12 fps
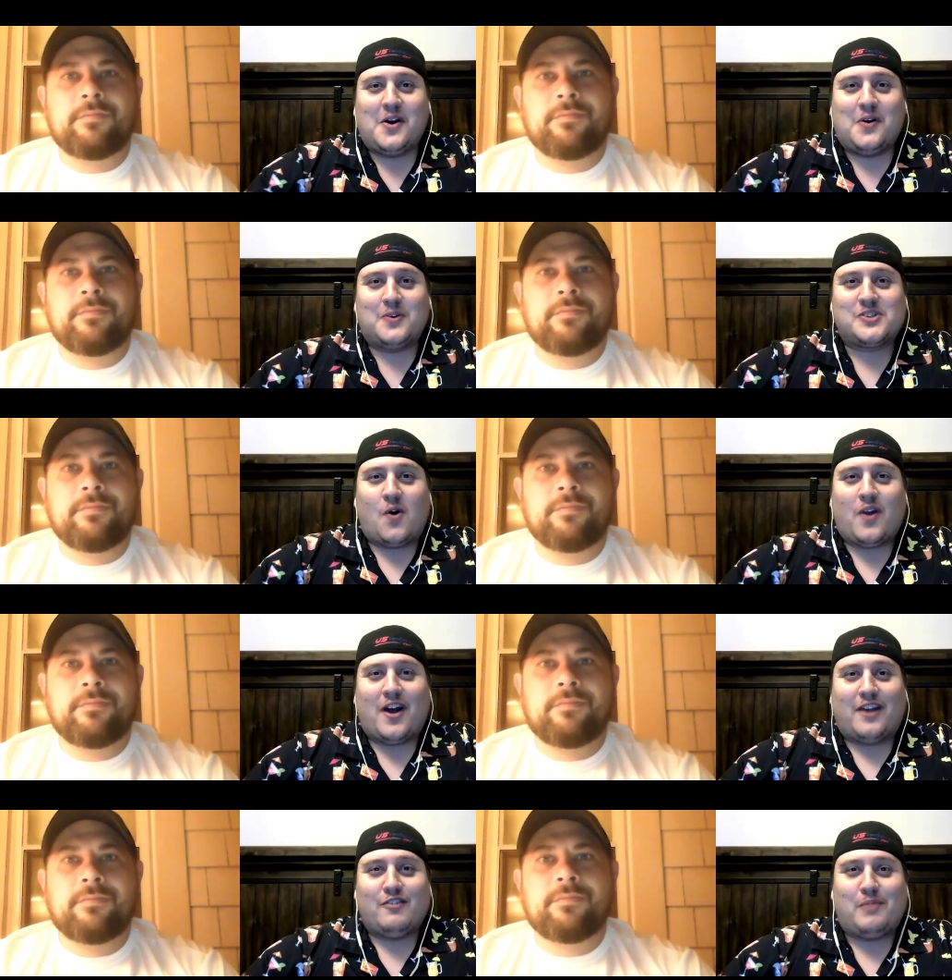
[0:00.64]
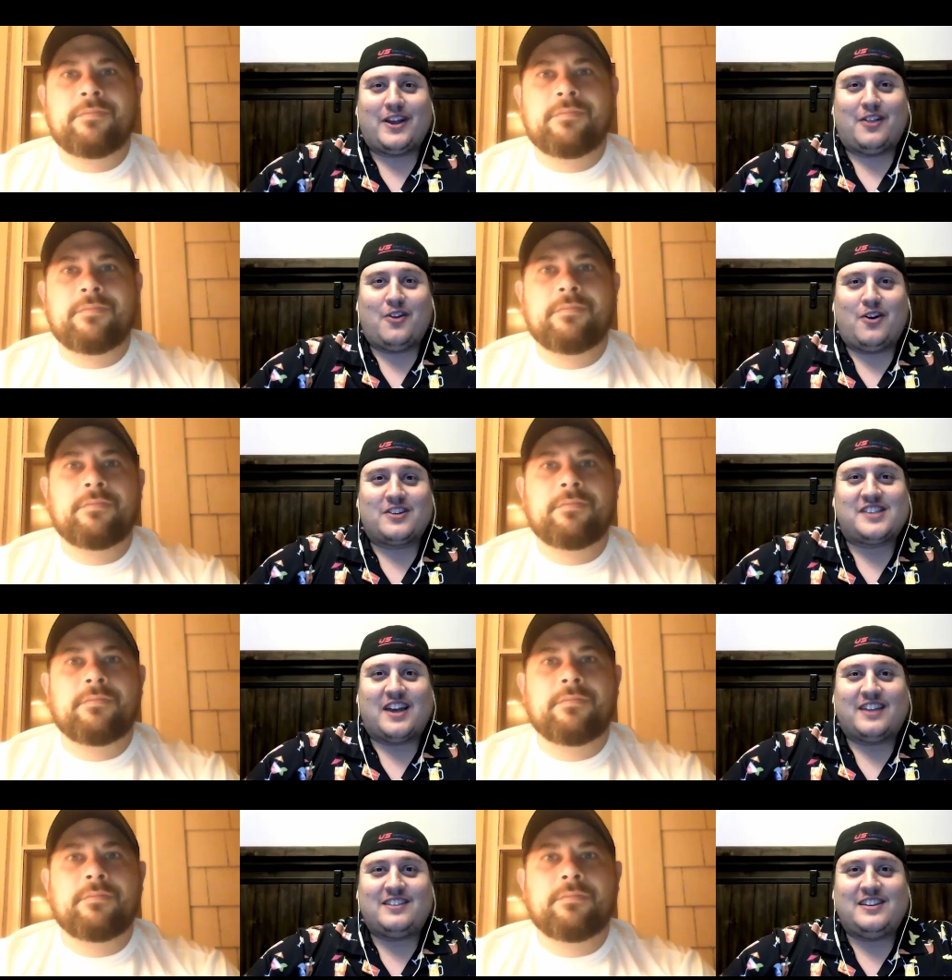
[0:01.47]
Speaker 1: What's going on, everybody?
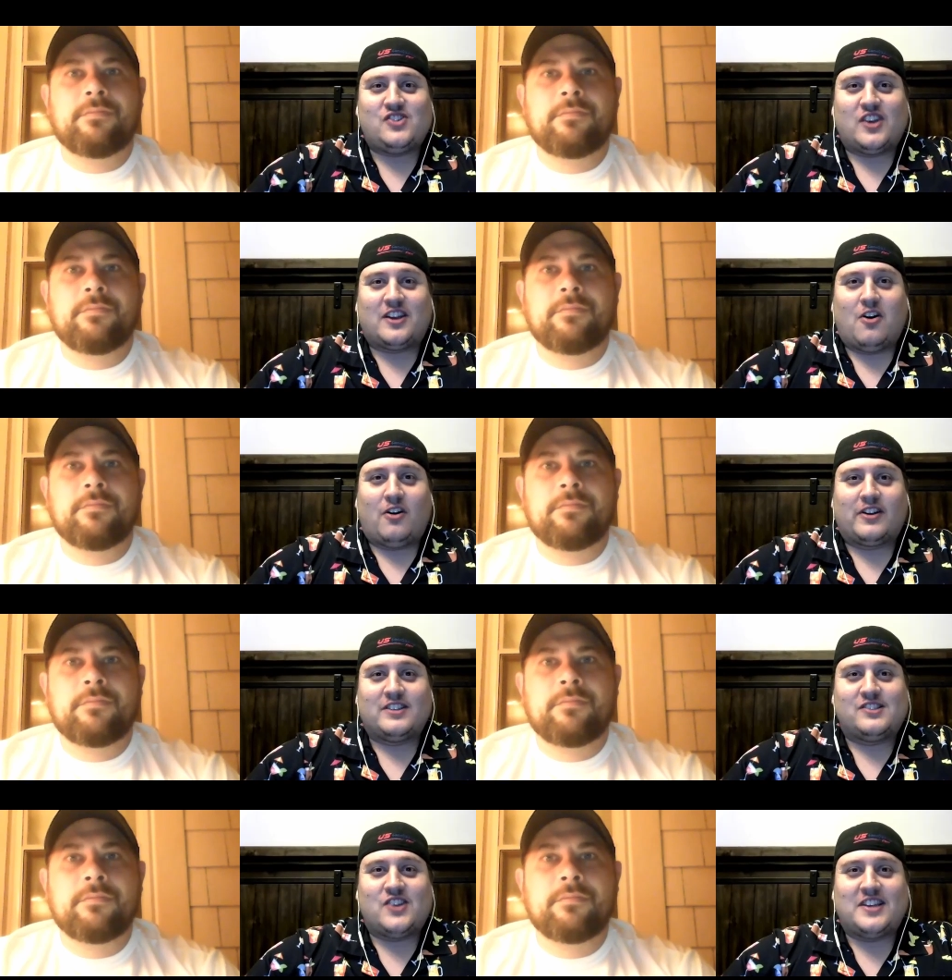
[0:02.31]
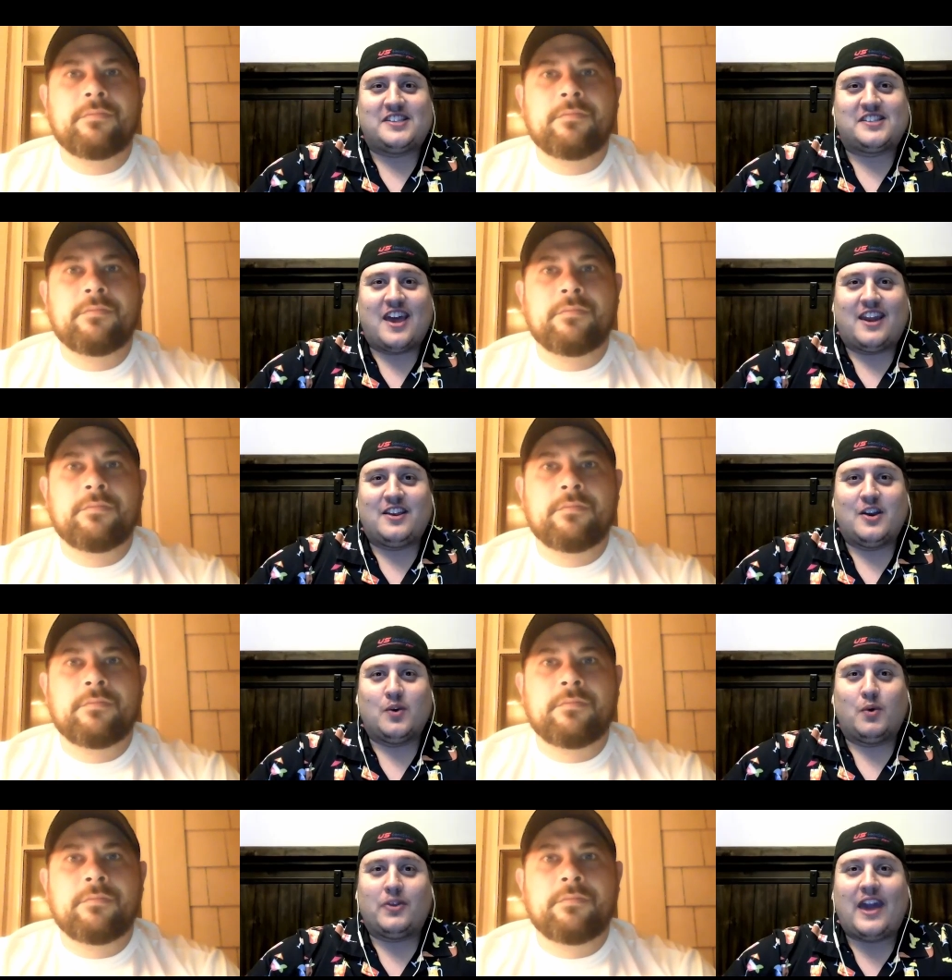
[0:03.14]
Alongside TJ Calkins, Jay Sandon here
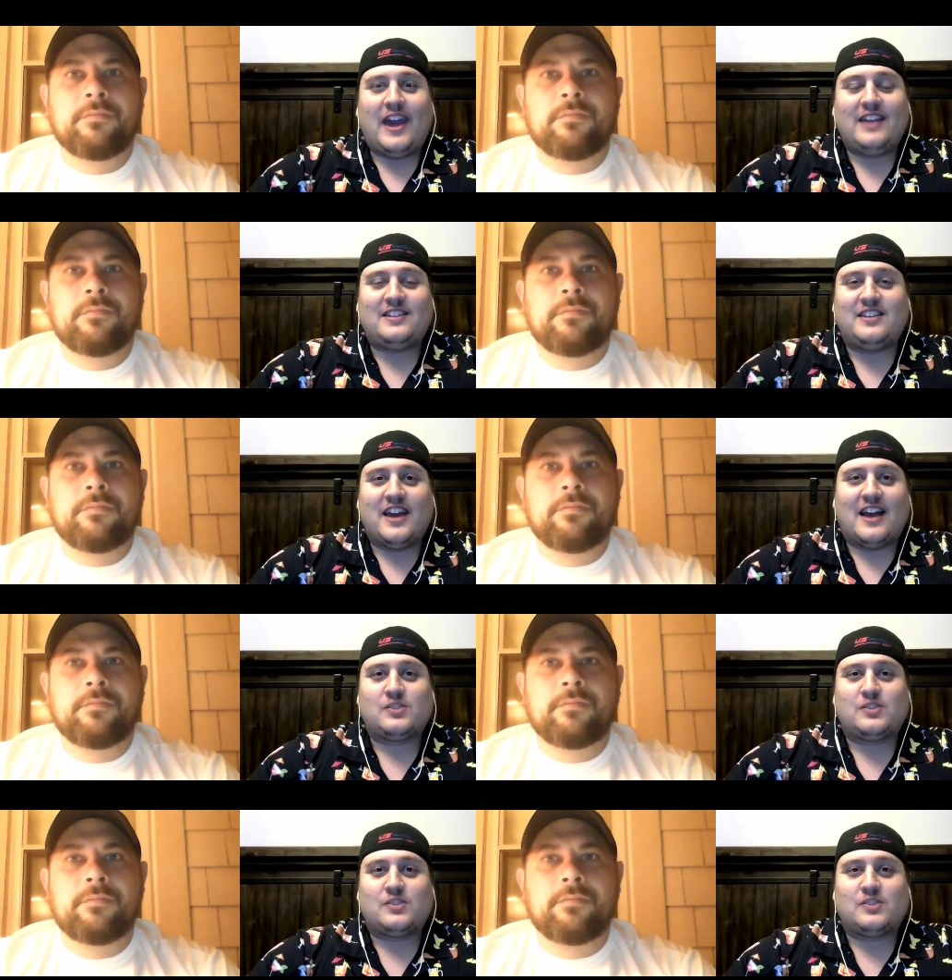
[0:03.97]
with ATS,